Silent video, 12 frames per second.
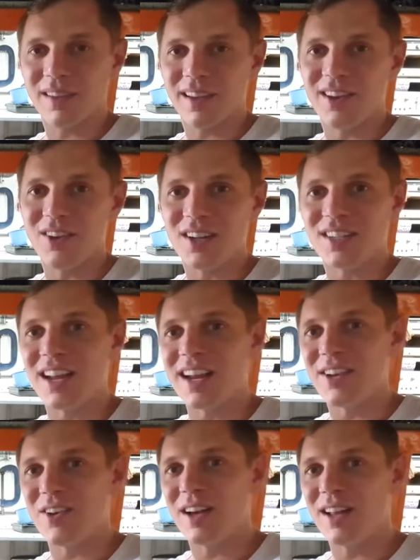In nineteen
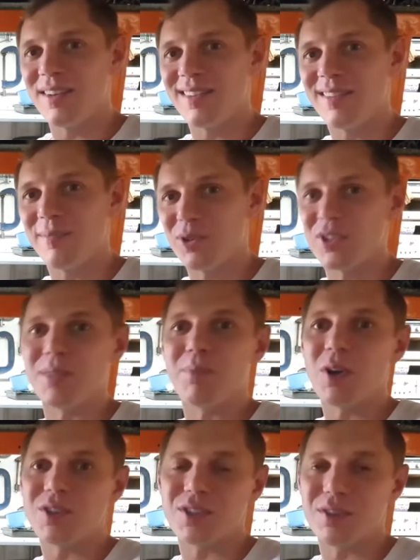eighty-nine, Brucey
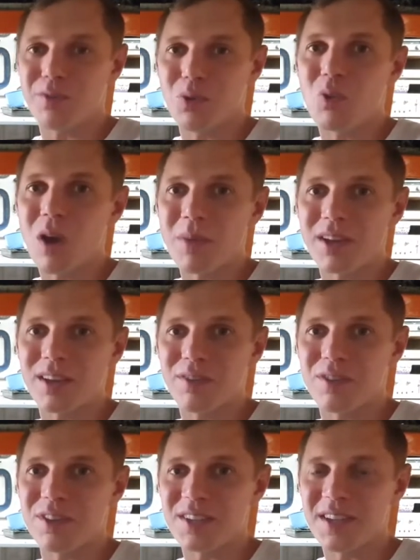purchased a full rubber kit
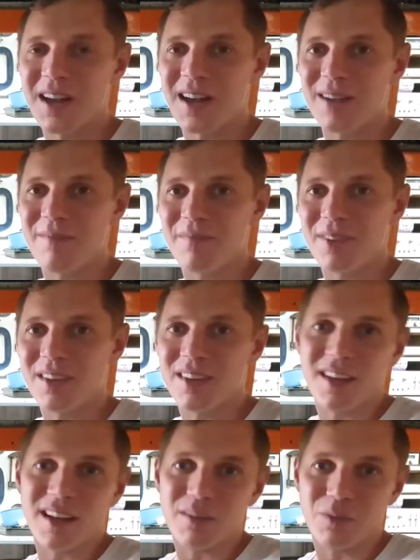for this car.
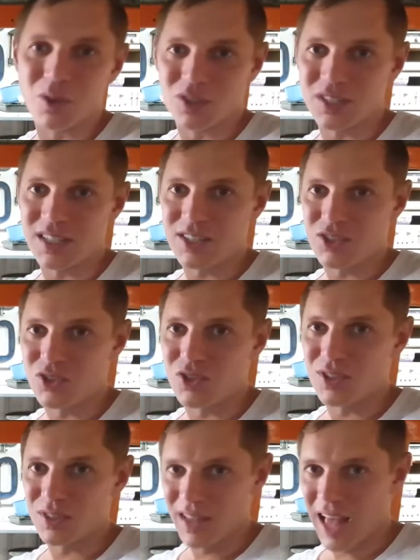Unfortunately, due
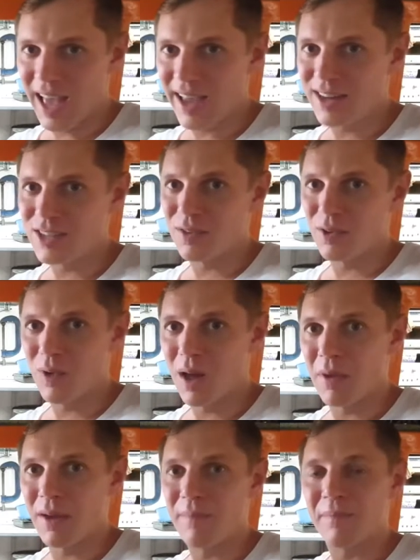to the age of the
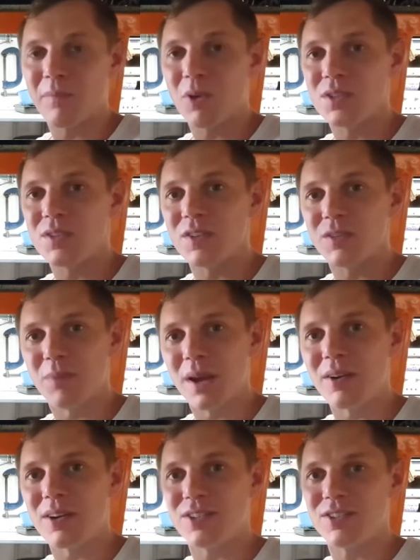rubber, most of it's
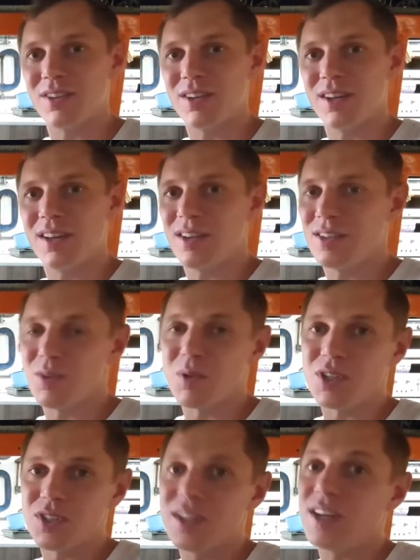perished, so we
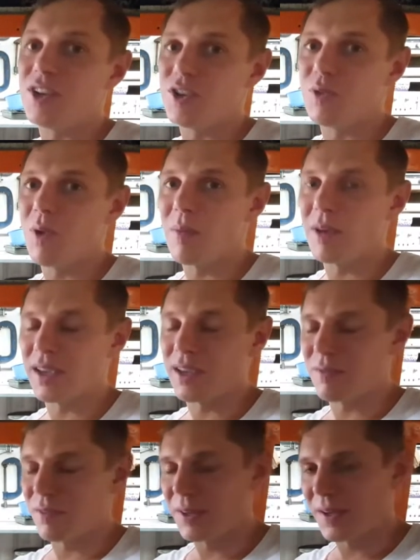just need a new rubber
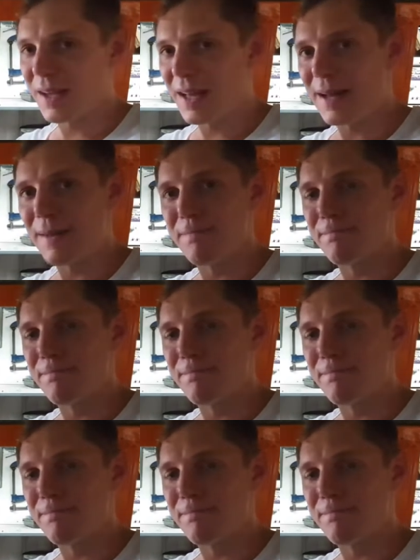kit for the car.